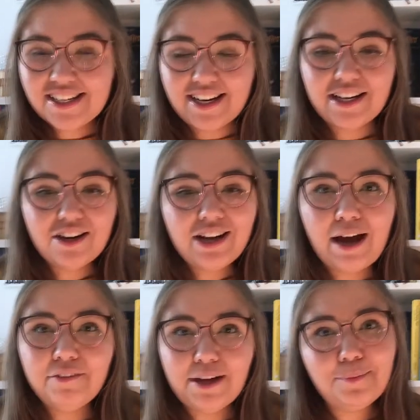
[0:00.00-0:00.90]
and I don't
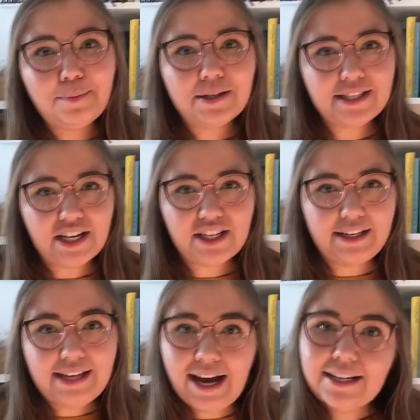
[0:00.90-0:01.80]
have it in my possession
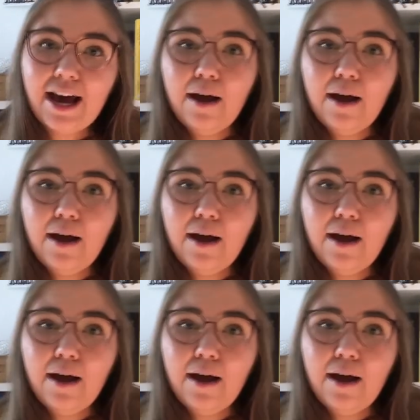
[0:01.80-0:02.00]
yet,